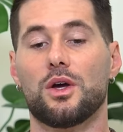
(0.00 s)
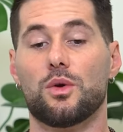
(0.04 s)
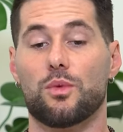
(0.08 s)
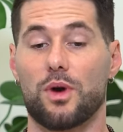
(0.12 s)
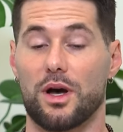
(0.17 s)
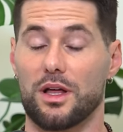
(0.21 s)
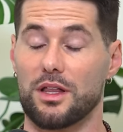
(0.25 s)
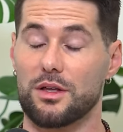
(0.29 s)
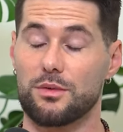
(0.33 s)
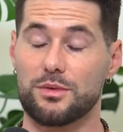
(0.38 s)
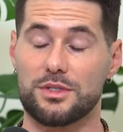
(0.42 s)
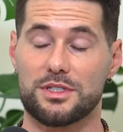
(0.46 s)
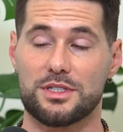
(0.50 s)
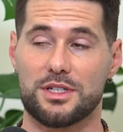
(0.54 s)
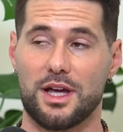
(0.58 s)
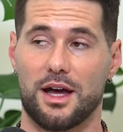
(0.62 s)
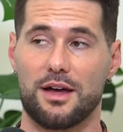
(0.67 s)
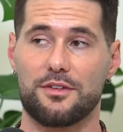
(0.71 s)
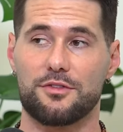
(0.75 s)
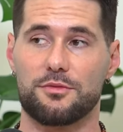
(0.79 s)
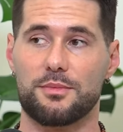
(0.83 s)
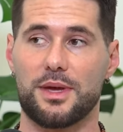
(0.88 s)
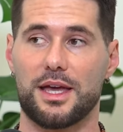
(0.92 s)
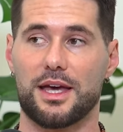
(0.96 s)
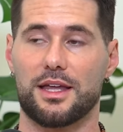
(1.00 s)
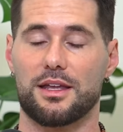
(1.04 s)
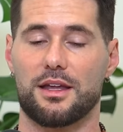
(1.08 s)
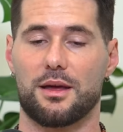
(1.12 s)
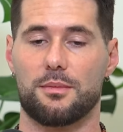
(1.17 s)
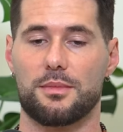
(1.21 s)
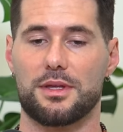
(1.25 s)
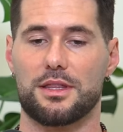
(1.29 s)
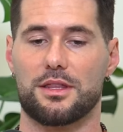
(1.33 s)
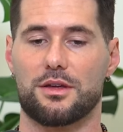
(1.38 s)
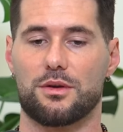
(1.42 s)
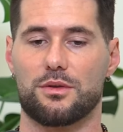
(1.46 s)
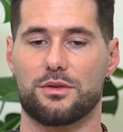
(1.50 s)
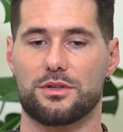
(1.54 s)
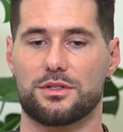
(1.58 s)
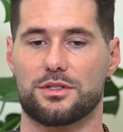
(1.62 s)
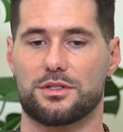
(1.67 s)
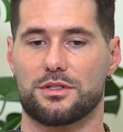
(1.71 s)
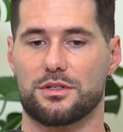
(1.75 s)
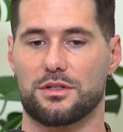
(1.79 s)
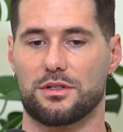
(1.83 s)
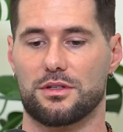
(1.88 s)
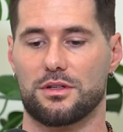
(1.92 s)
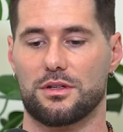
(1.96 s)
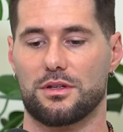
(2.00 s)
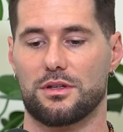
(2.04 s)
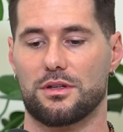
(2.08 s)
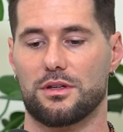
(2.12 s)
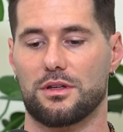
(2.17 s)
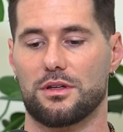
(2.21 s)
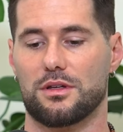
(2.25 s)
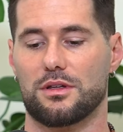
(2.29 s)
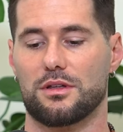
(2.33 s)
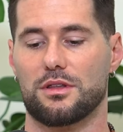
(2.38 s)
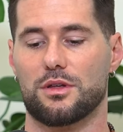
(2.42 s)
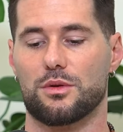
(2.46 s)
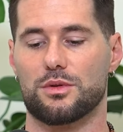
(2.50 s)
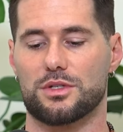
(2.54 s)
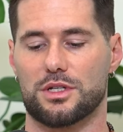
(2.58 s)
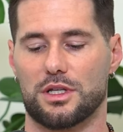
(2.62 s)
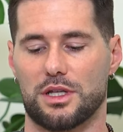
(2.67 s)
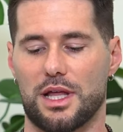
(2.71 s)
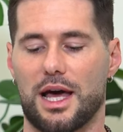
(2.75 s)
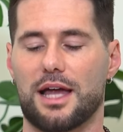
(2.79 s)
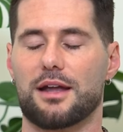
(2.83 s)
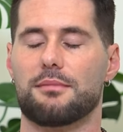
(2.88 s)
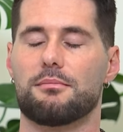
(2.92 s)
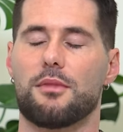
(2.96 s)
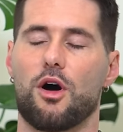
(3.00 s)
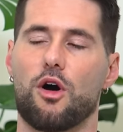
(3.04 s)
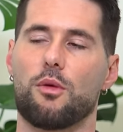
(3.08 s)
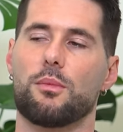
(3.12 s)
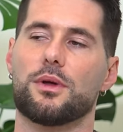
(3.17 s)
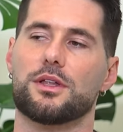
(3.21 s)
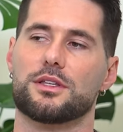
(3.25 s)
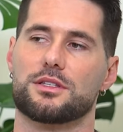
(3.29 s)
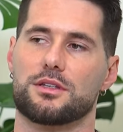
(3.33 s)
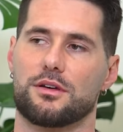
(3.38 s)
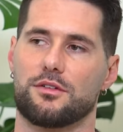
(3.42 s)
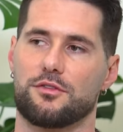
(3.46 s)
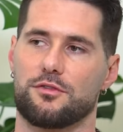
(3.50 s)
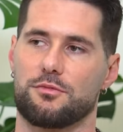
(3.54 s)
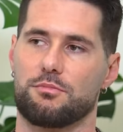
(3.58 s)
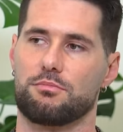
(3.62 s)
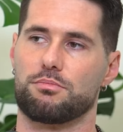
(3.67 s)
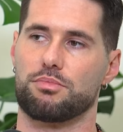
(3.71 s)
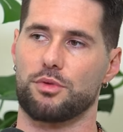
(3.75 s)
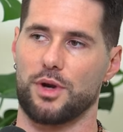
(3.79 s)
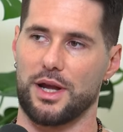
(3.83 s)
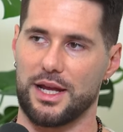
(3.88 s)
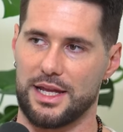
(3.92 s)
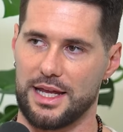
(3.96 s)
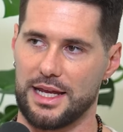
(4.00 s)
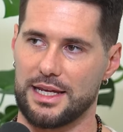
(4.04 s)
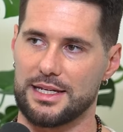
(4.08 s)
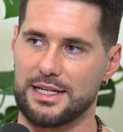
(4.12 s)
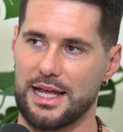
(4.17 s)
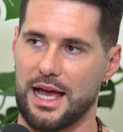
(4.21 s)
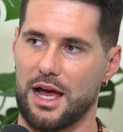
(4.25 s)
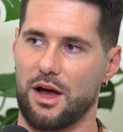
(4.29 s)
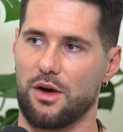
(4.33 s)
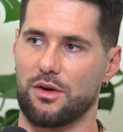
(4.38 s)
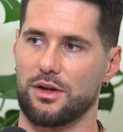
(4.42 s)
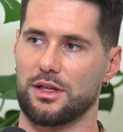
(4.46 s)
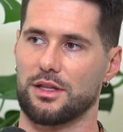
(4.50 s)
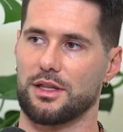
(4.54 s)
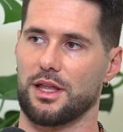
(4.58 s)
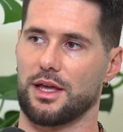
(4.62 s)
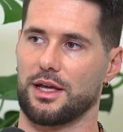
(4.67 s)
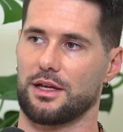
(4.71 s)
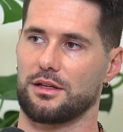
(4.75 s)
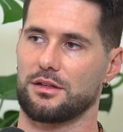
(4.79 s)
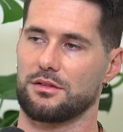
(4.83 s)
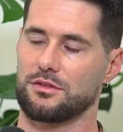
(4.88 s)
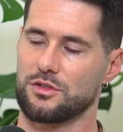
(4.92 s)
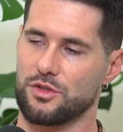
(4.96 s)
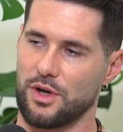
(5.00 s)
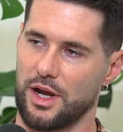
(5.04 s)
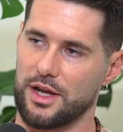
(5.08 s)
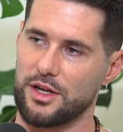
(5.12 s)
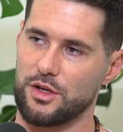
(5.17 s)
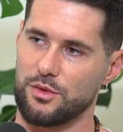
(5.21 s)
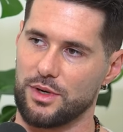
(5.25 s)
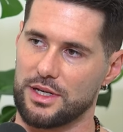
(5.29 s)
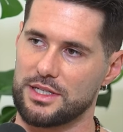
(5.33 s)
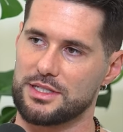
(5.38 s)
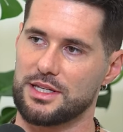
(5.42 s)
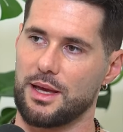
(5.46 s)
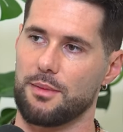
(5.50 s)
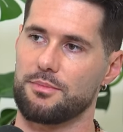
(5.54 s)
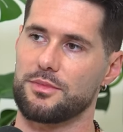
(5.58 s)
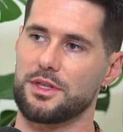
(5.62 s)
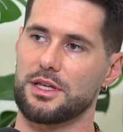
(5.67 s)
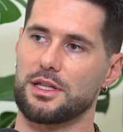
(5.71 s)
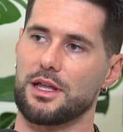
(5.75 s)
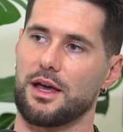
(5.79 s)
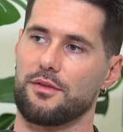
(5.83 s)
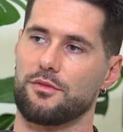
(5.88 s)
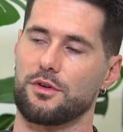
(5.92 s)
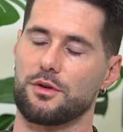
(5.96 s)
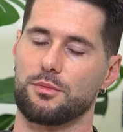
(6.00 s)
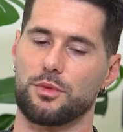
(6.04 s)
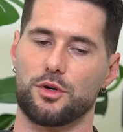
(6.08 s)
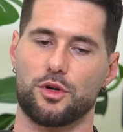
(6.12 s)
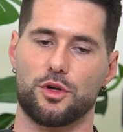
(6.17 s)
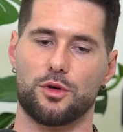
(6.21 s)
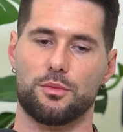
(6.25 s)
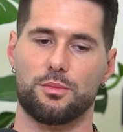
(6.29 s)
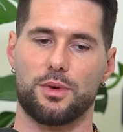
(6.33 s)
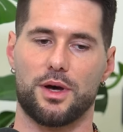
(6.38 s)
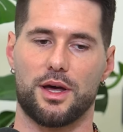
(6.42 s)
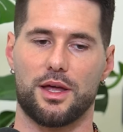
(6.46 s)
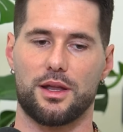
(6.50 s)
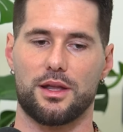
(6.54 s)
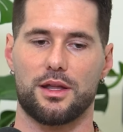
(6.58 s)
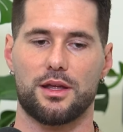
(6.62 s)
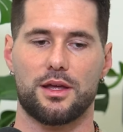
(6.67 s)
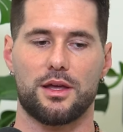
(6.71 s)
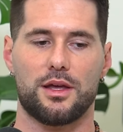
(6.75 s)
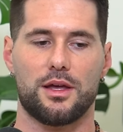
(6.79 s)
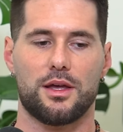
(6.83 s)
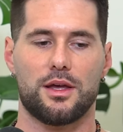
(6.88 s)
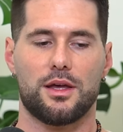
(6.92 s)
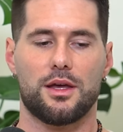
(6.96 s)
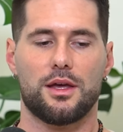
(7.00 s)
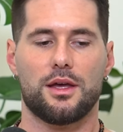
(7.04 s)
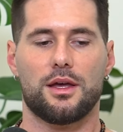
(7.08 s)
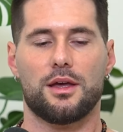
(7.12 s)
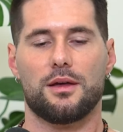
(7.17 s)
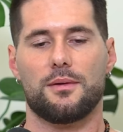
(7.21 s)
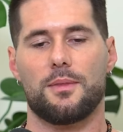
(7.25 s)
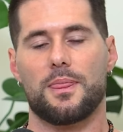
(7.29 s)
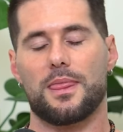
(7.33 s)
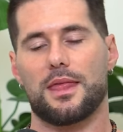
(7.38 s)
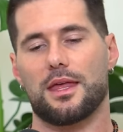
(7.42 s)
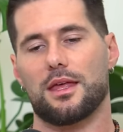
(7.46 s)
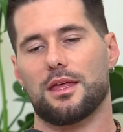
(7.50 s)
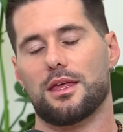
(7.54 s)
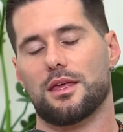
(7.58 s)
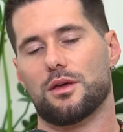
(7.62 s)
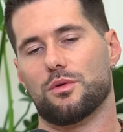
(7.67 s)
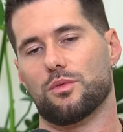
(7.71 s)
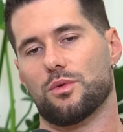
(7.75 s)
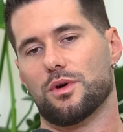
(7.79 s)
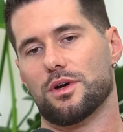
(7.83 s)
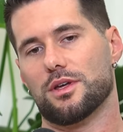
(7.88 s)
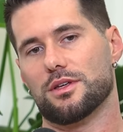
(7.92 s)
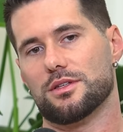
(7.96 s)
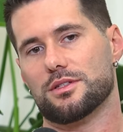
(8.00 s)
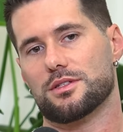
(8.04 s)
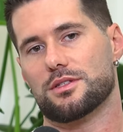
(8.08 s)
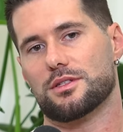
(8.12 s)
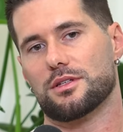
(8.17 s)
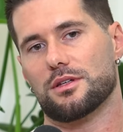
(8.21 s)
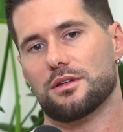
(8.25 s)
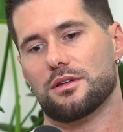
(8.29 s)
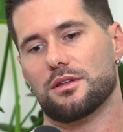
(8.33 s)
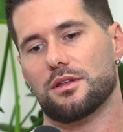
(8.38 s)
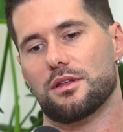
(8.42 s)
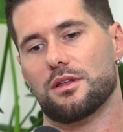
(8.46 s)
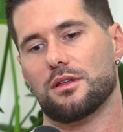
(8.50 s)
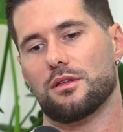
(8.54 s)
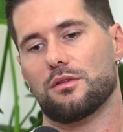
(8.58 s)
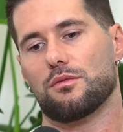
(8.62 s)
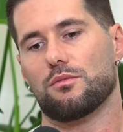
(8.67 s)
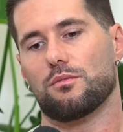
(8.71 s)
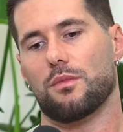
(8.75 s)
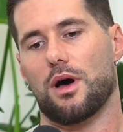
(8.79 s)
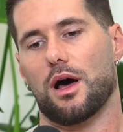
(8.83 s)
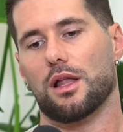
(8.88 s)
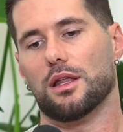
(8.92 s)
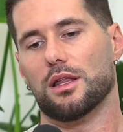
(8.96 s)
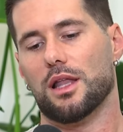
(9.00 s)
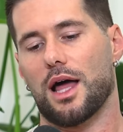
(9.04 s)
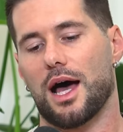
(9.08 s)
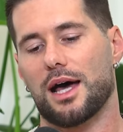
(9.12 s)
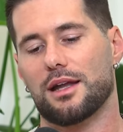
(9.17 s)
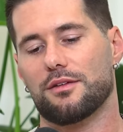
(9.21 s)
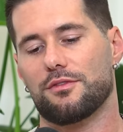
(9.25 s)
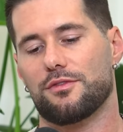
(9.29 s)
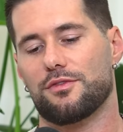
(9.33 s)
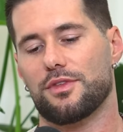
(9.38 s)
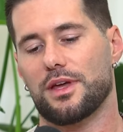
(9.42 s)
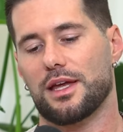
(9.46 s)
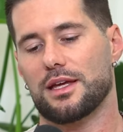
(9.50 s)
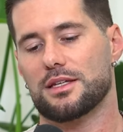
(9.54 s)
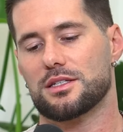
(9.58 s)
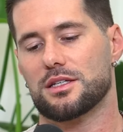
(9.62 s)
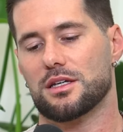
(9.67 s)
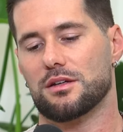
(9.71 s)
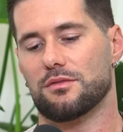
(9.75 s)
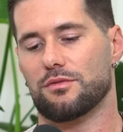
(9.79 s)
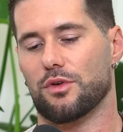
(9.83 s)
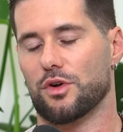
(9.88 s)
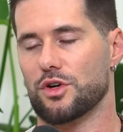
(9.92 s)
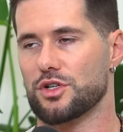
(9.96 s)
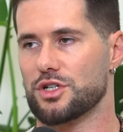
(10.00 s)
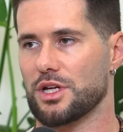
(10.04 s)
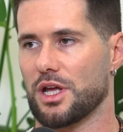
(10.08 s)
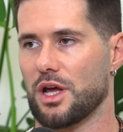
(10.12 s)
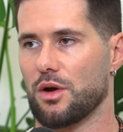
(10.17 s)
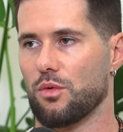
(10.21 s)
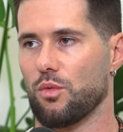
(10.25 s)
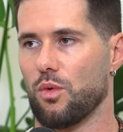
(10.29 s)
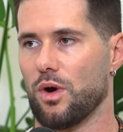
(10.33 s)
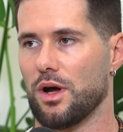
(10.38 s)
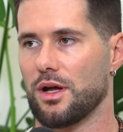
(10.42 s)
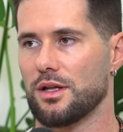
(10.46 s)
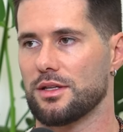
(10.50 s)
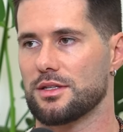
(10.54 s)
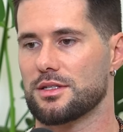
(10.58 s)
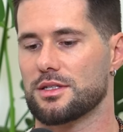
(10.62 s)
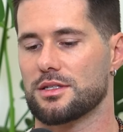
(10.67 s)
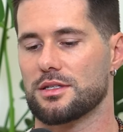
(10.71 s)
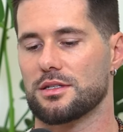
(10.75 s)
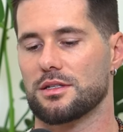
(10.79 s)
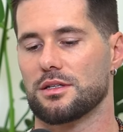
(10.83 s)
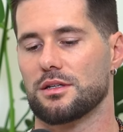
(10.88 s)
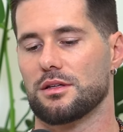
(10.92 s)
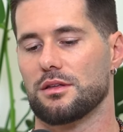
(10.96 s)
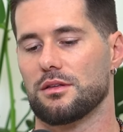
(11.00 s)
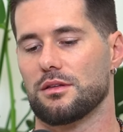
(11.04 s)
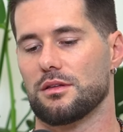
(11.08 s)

Well, it was tough, man. I mean, there was there was a lot of moments of breaking down and like trying to accept the inevitable, but it was a lot of things converging at once.